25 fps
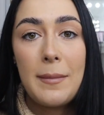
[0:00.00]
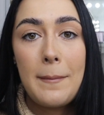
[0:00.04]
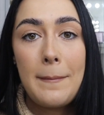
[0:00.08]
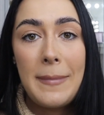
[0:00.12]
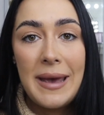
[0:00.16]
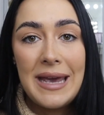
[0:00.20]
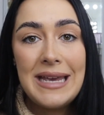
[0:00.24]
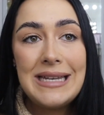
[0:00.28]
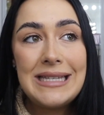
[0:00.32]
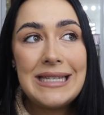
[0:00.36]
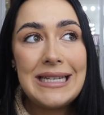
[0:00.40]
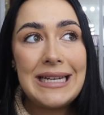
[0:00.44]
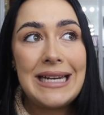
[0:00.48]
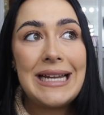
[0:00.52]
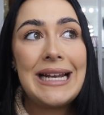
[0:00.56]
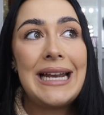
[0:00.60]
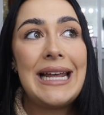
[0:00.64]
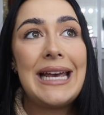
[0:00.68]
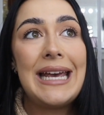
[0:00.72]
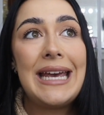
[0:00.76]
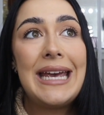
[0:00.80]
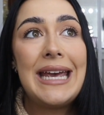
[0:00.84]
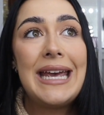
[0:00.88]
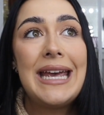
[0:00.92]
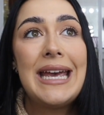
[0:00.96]

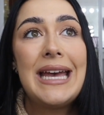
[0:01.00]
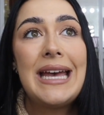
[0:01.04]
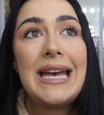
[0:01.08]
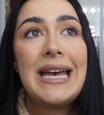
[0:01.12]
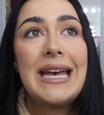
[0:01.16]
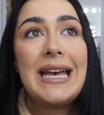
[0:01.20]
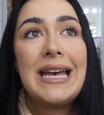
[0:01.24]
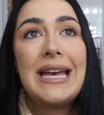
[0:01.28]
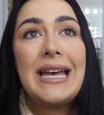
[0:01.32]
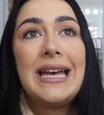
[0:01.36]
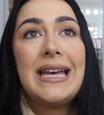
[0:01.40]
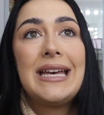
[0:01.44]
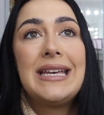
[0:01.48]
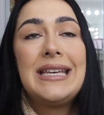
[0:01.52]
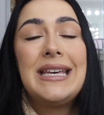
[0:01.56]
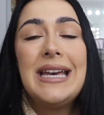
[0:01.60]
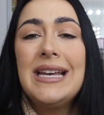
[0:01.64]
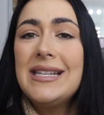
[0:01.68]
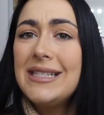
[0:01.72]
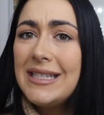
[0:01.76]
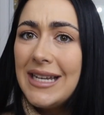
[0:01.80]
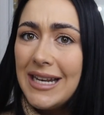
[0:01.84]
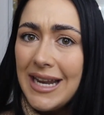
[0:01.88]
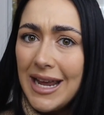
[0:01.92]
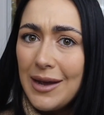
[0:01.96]
Basically,
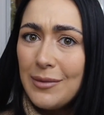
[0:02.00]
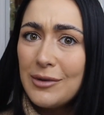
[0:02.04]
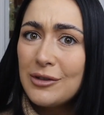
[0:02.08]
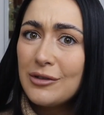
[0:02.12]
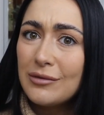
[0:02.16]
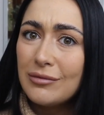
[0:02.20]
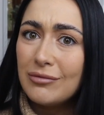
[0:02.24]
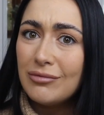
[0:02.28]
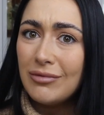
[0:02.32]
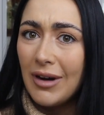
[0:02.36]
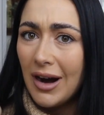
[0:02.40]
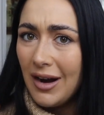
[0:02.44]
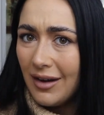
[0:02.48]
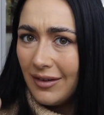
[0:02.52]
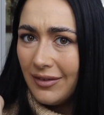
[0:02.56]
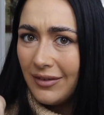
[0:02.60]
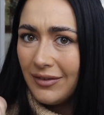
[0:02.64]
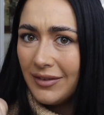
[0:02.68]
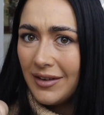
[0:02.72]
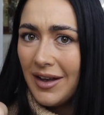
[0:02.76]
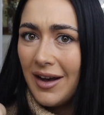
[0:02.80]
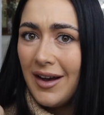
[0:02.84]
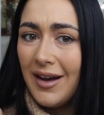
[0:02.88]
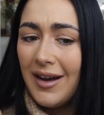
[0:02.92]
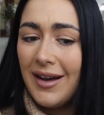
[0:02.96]
yesterday was rough,
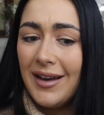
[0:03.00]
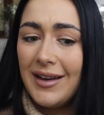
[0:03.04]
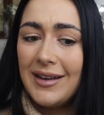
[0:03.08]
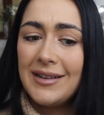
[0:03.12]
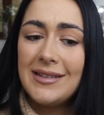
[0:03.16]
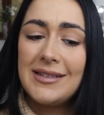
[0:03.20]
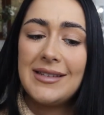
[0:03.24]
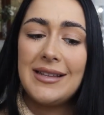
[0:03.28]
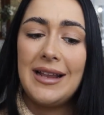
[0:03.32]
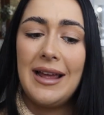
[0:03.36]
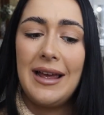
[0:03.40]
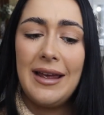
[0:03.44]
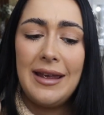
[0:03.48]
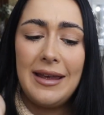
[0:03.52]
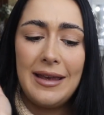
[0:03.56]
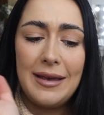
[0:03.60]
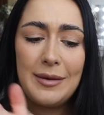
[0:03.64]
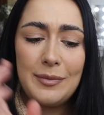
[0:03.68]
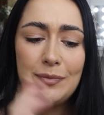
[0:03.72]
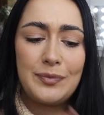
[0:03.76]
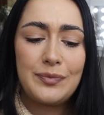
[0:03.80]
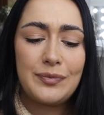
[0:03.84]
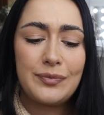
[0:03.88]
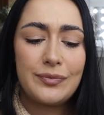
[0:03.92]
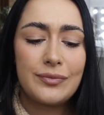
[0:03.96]
guys.
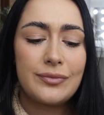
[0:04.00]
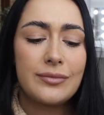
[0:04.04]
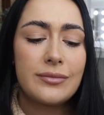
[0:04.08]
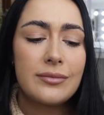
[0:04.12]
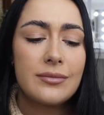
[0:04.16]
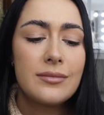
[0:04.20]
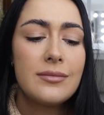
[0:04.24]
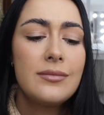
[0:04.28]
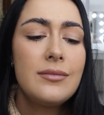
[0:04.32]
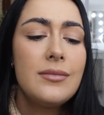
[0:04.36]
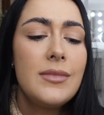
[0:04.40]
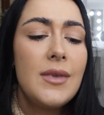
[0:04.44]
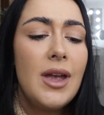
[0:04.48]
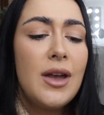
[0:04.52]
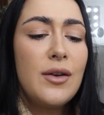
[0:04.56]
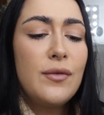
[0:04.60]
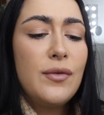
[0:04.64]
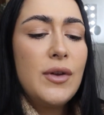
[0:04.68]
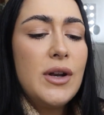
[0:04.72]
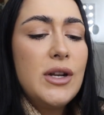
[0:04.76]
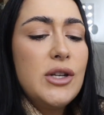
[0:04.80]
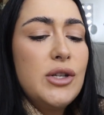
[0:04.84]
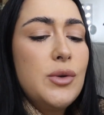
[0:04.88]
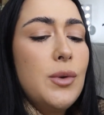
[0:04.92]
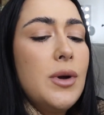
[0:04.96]
Like, I
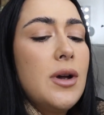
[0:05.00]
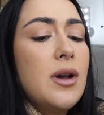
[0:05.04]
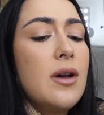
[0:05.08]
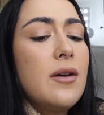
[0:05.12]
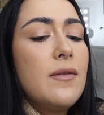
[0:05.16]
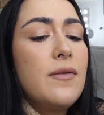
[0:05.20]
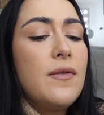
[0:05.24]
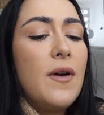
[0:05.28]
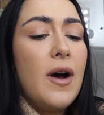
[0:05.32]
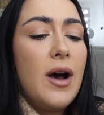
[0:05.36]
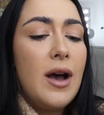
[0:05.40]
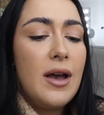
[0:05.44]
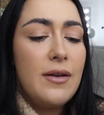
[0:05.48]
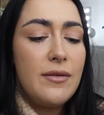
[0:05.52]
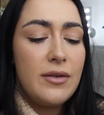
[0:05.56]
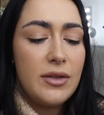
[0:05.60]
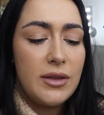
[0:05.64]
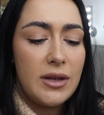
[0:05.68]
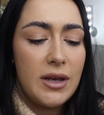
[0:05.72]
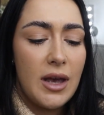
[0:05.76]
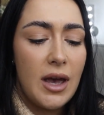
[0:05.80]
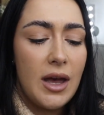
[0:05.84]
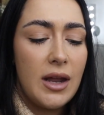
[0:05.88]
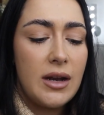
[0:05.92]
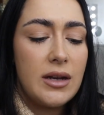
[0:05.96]
finished work at 5 in
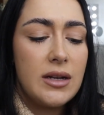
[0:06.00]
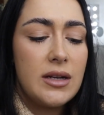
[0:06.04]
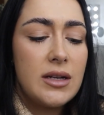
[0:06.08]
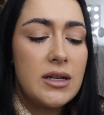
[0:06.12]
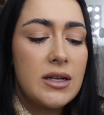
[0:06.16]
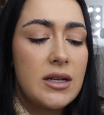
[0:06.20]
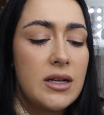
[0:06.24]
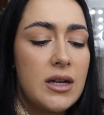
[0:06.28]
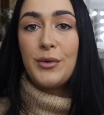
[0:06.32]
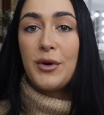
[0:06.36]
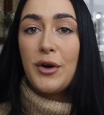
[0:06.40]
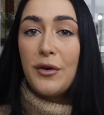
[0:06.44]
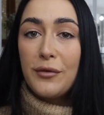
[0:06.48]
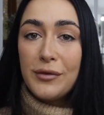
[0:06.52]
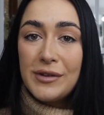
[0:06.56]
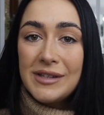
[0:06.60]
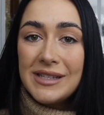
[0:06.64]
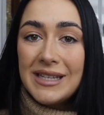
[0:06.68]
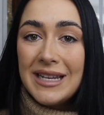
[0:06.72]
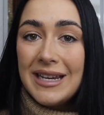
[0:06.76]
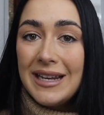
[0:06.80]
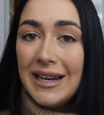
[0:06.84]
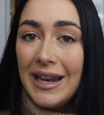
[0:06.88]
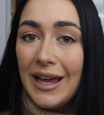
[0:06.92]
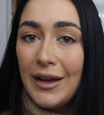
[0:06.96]
the end. So I
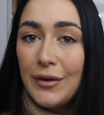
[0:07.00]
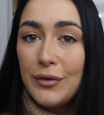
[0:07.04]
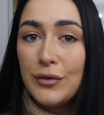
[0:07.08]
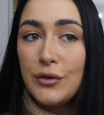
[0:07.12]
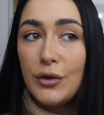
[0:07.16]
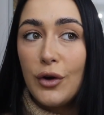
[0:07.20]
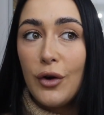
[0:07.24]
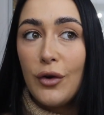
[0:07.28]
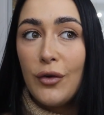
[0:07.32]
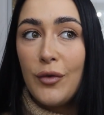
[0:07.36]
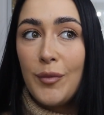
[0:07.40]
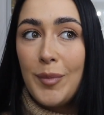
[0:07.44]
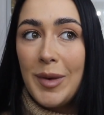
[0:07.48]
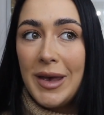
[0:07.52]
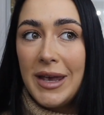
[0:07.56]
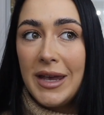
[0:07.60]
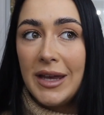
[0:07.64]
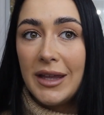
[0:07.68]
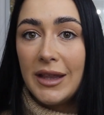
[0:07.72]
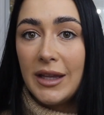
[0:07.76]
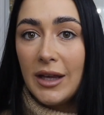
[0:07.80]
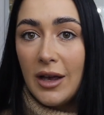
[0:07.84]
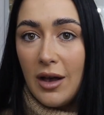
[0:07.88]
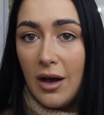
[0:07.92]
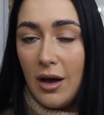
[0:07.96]
obviously left off being
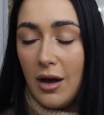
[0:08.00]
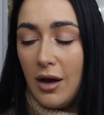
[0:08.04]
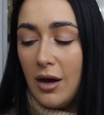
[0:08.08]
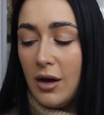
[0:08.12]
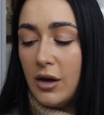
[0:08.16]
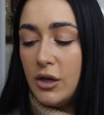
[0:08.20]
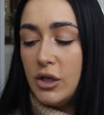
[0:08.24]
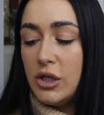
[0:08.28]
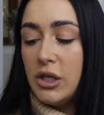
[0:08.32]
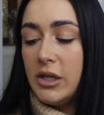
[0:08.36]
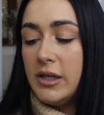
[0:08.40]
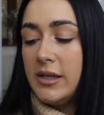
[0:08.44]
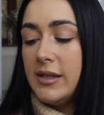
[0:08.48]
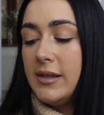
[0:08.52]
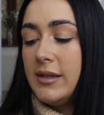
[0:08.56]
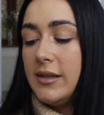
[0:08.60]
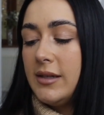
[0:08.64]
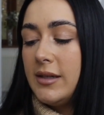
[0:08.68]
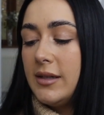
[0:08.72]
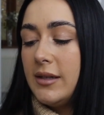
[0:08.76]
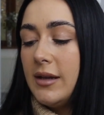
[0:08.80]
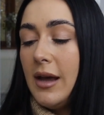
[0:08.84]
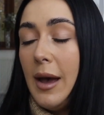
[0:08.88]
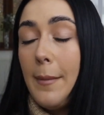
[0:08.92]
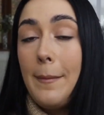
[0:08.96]
in the car,
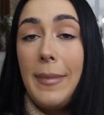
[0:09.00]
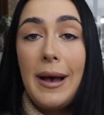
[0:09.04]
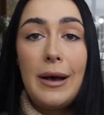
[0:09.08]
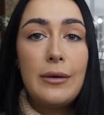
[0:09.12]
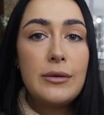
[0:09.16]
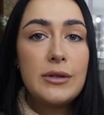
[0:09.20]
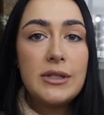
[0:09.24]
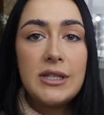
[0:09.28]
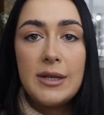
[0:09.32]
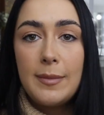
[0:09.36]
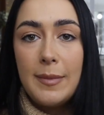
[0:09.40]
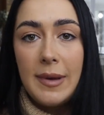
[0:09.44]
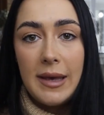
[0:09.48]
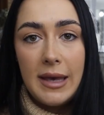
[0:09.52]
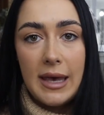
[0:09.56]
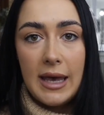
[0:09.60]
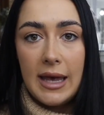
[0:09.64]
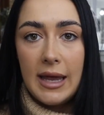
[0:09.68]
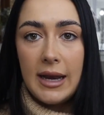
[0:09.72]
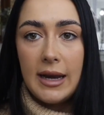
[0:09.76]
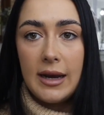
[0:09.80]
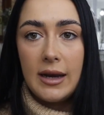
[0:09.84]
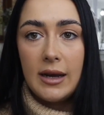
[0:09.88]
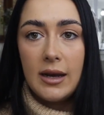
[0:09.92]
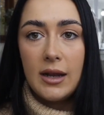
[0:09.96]
just about to
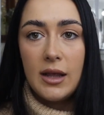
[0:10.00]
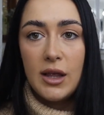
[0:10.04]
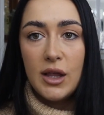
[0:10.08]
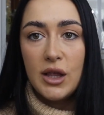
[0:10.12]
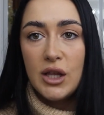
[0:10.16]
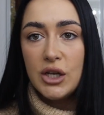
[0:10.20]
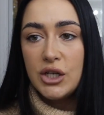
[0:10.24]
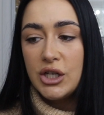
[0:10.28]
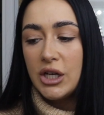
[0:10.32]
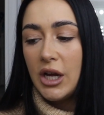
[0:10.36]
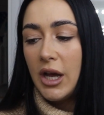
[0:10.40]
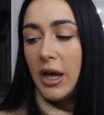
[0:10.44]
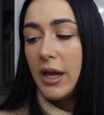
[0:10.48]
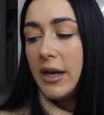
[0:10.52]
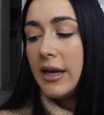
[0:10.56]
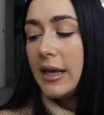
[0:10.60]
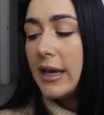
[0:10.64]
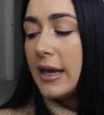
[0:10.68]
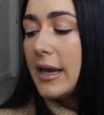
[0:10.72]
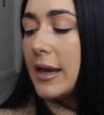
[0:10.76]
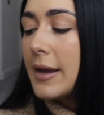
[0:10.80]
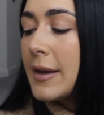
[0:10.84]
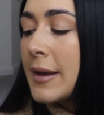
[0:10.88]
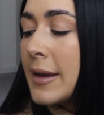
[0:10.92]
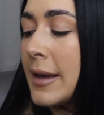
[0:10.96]
begin the
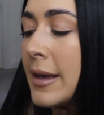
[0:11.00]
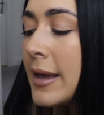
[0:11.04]
journey.